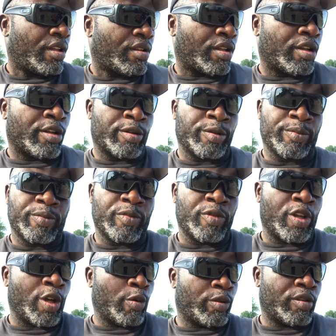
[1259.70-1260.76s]

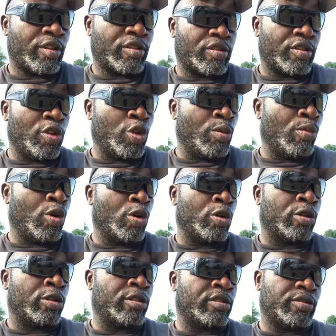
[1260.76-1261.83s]
With this new
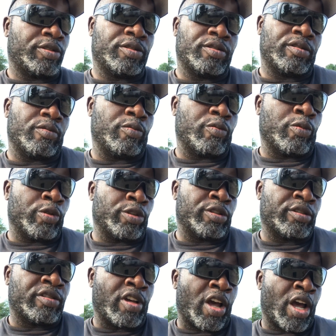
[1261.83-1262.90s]
mower, it's
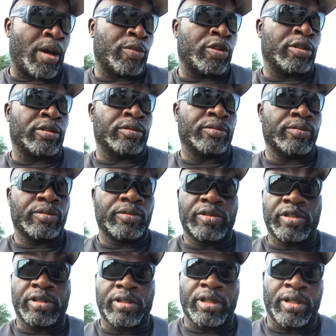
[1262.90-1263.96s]
really time
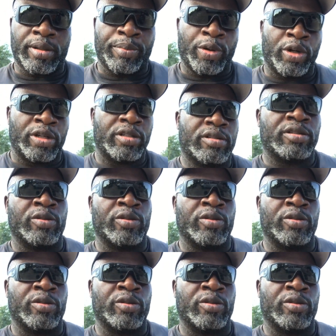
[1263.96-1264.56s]
to put it